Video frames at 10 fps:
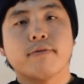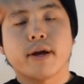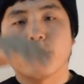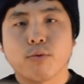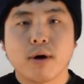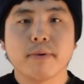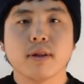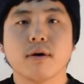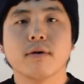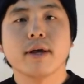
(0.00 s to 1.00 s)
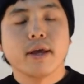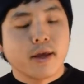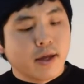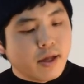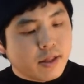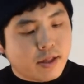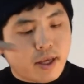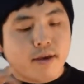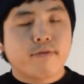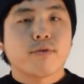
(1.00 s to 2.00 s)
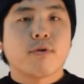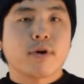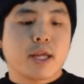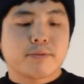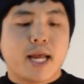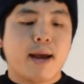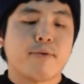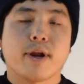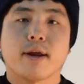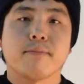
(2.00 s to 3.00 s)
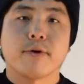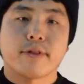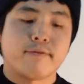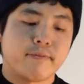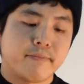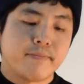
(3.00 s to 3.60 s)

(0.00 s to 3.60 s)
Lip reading: and the one below, the given row keeps hammering both of them.